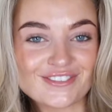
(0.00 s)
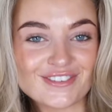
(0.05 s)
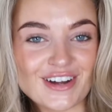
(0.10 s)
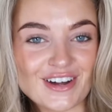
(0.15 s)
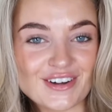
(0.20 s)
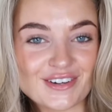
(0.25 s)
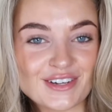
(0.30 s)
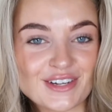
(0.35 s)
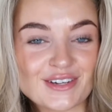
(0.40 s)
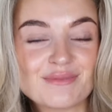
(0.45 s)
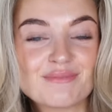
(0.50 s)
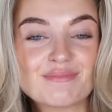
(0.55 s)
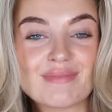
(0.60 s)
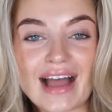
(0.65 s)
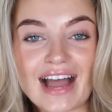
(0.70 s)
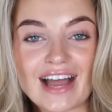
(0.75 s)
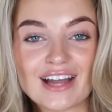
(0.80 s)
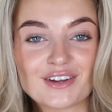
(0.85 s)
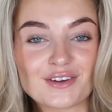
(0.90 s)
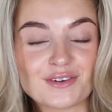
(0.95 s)
welcome
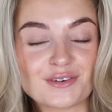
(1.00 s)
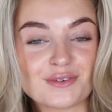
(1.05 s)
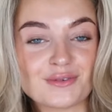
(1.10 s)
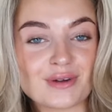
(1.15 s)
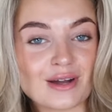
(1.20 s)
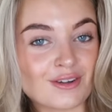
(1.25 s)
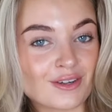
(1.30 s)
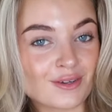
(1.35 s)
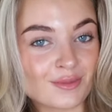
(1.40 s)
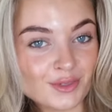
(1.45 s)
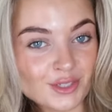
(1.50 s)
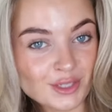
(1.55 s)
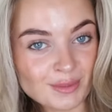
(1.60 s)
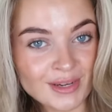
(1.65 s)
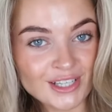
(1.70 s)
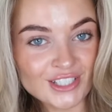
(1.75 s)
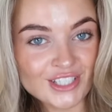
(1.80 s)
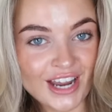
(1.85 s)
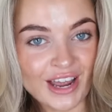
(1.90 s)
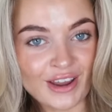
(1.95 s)
back or welcome to
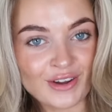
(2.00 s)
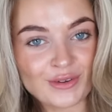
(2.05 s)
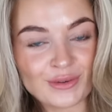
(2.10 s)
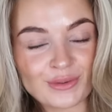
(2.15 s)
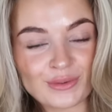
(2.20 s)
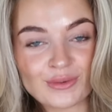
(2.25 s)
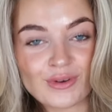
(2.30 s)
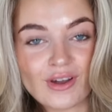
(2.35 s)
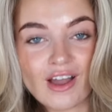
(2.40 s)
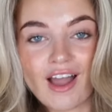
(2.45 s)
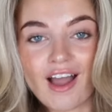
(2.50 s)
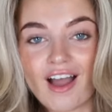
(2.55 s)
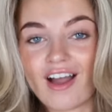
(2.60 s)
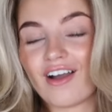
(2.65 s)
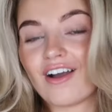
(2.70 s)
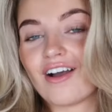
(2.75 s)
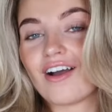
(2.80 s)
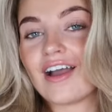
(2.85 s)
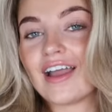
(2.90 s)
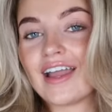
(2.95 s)
my channel.
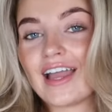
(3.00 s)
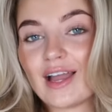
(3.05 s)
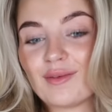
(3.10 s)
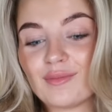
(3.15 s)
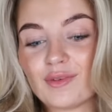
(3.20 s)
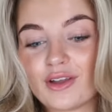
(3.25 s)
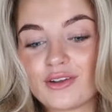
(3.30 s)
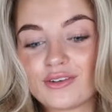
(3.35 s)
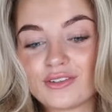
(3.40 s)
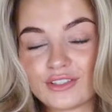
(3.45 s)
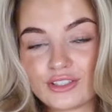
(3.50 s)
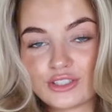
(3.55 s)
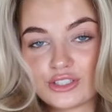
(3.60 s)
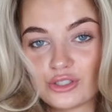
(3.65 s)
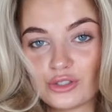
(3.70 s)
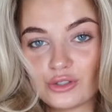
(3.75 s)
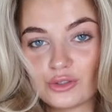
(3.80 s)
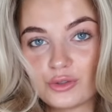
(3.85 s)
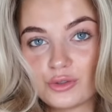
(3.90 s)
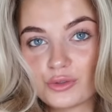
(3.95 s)
I am going
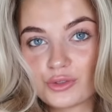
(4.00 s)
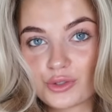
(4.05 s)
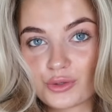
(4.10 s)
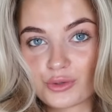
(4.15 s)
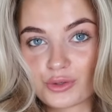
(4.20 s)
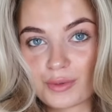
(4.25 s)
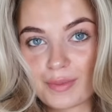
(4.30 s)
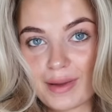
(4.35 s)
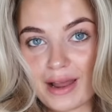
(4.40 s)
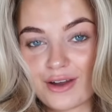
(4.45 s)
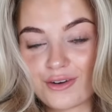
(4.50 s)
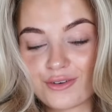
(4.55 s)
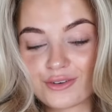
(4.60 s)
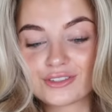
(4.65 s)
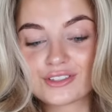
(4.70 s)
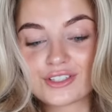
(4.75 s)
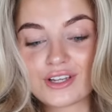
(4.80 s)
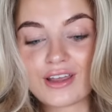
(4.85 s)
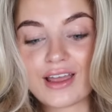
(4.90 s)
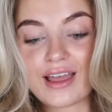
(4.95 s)
to talk
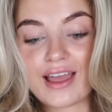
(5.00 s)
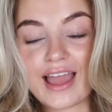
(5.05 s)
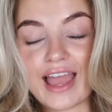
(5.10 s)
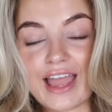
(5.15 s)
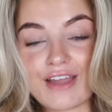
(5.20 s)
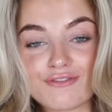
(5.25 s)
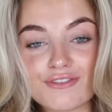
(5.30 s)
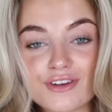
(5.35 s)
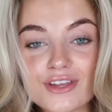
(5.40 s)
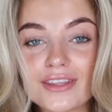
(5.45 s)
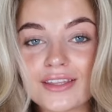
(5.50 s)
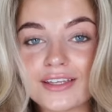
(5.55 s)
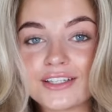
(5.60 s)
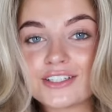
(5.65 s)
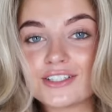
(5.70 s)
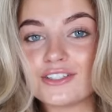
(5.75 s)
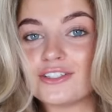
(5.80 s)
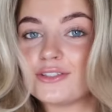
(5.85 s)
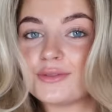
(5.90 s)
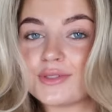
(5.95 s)
about
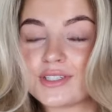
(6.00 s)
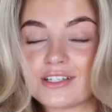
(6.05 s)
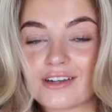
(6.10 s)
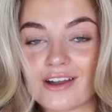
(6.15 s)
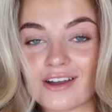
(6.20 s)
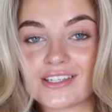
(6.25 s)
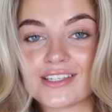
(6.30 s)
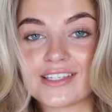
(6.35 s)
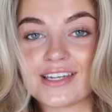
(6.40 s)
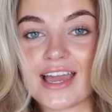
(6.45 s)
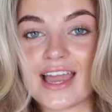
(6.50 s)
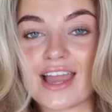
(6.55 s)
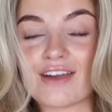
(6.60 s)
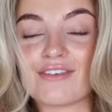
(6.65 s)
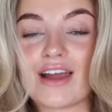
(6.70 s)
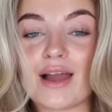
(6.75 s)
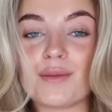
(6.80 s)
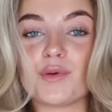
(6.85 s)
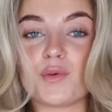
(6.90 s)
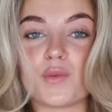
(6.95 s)
everything to do with the Dyson
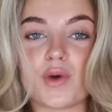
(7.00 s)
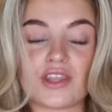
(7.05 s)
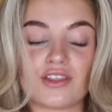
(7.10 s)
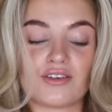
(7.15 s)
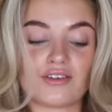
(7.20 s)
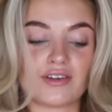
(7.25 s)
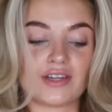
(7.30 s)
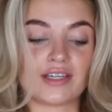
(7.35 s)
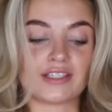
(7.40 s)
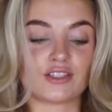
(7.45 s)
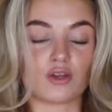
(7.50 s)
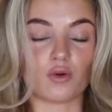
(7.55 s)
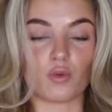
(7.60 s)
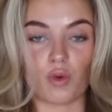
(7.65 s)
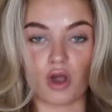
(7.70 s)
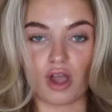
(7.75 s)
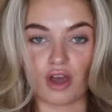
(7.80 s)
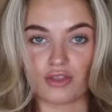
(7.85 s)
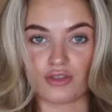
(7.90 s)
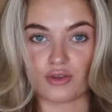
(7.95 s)
Airwrap, whether it's
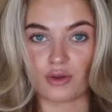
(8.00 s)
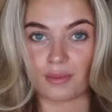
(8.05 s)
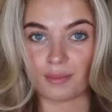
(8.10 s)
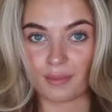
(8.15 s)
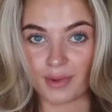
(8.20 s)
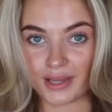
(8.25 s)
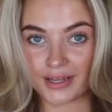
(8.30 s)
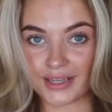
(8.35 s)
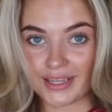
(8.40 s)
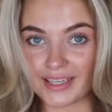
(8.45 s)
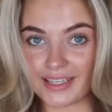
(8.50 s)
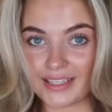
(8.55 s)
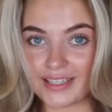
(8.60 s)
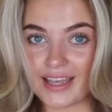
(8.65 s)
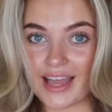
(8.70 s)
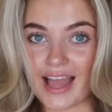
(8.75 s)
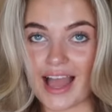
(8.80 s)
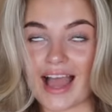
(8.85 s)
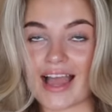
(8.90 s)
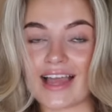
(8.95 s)
worth your
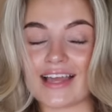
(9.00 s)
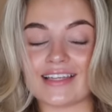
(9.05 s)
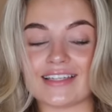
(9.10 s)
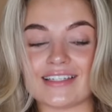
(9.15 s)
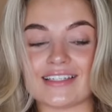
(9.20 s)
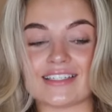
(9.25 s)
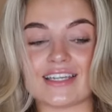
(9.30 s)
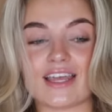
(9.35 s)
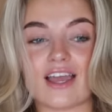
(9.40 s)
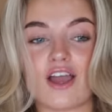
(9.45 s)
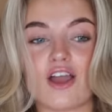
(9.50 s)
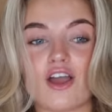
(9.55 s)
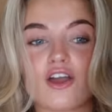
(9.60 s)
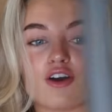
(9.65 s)
money and